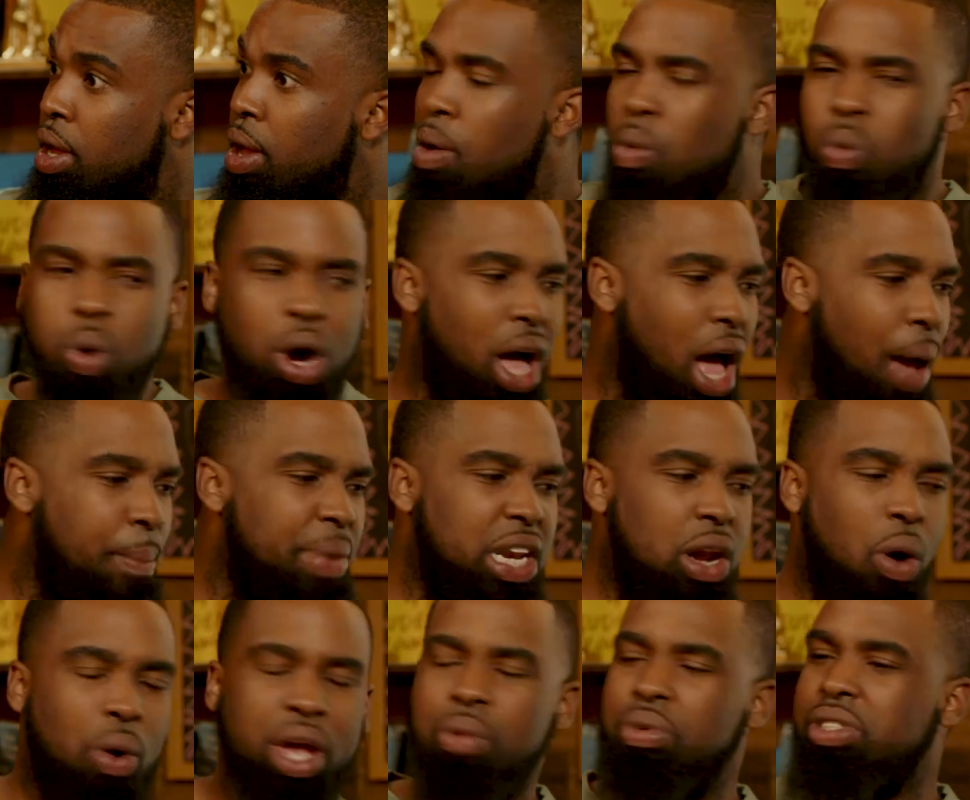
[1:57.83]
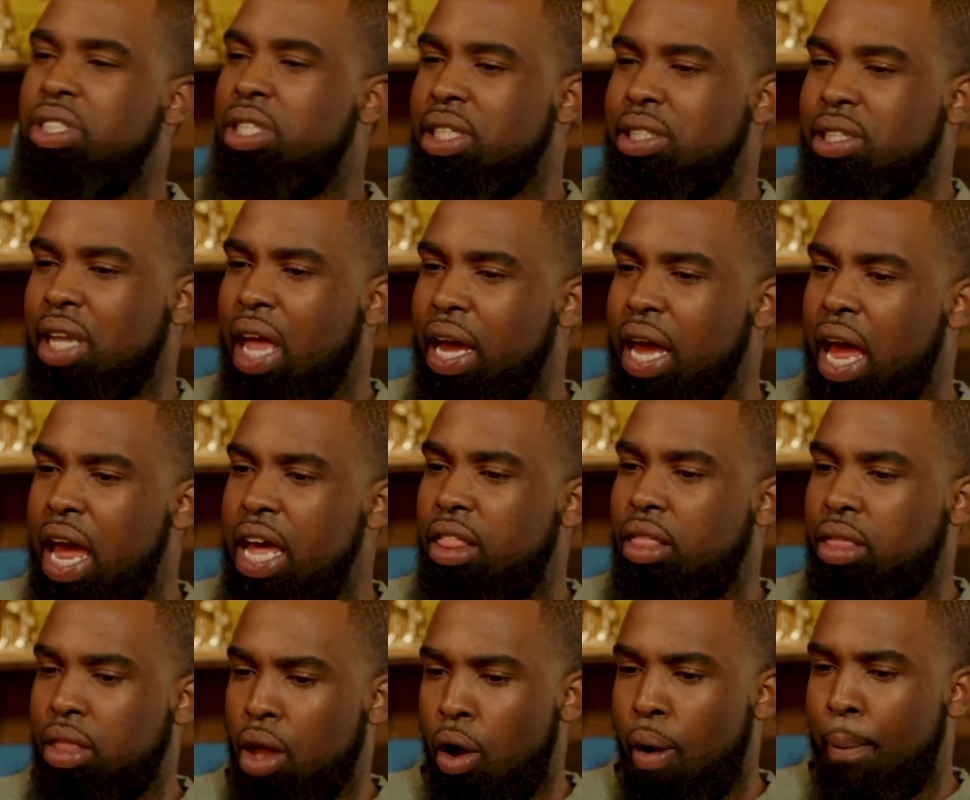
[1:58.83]
Yeah. Well, I mean, no, it was just like a
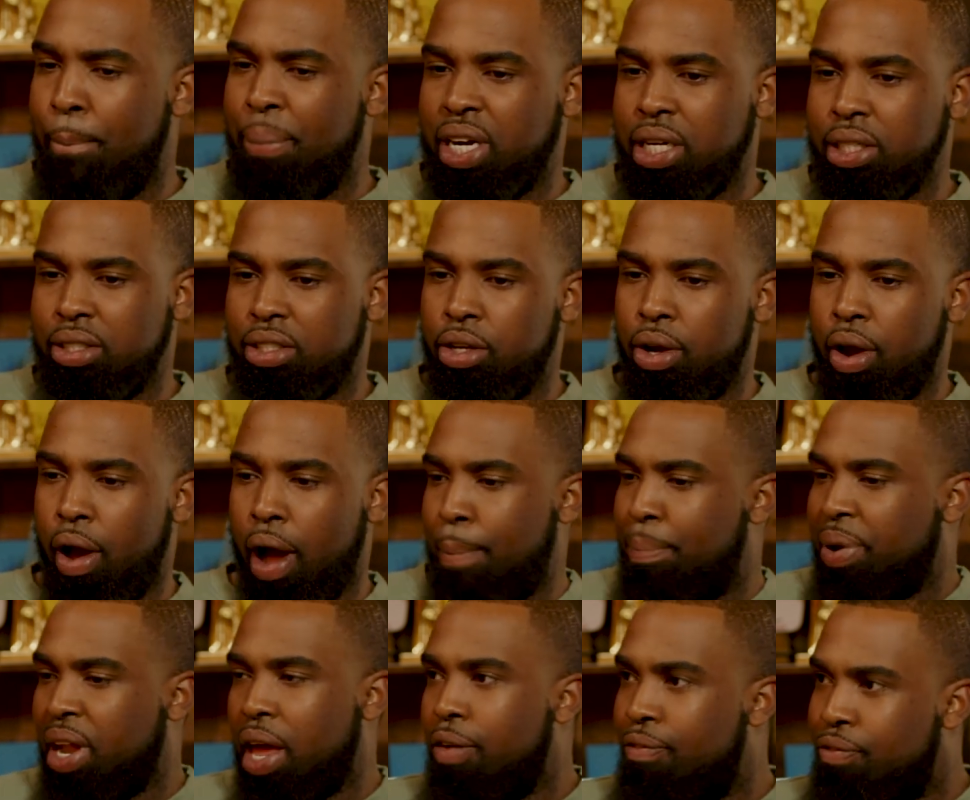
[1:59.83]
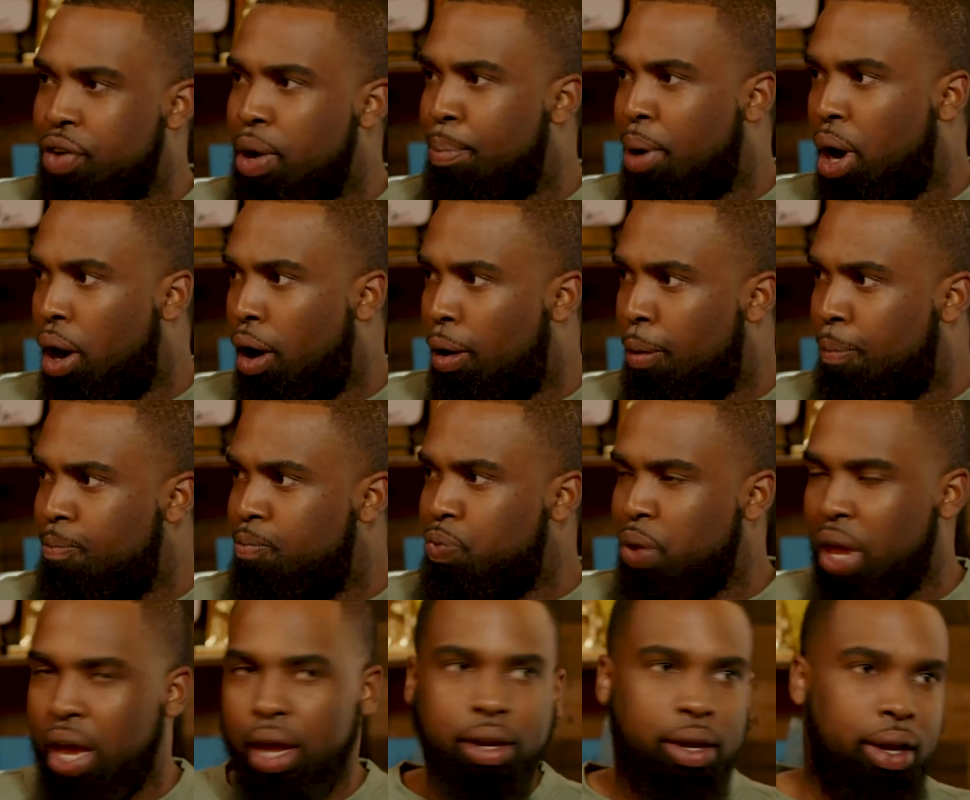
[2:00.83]
thought because, you know, I played football. Of course,
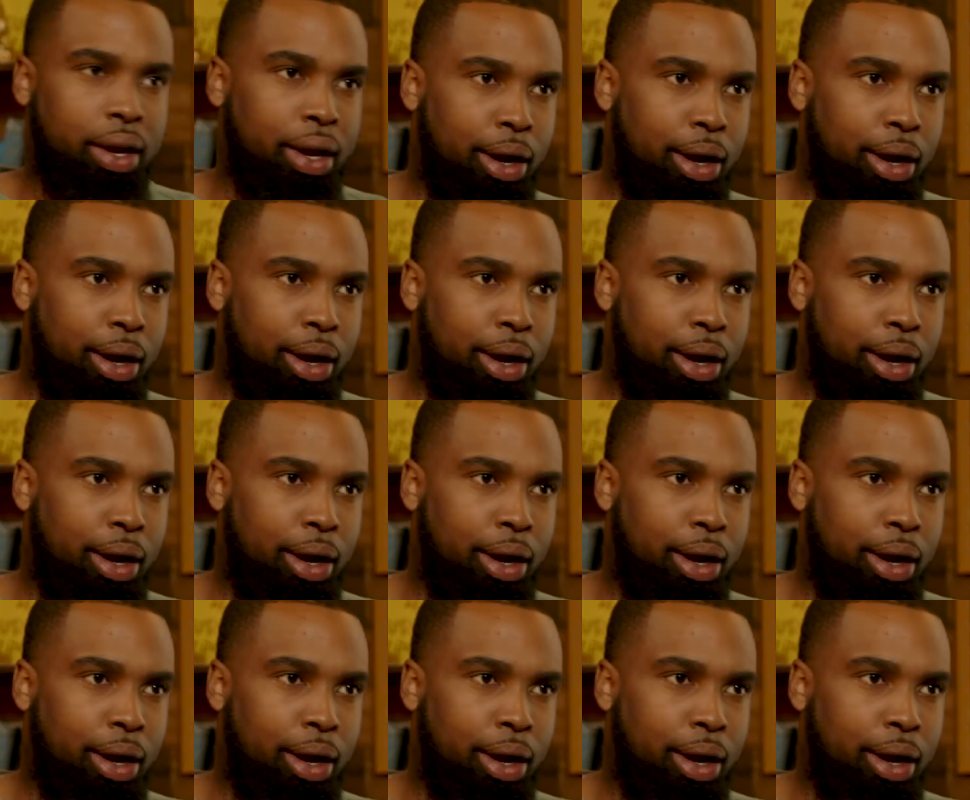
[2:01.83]
right. And, so a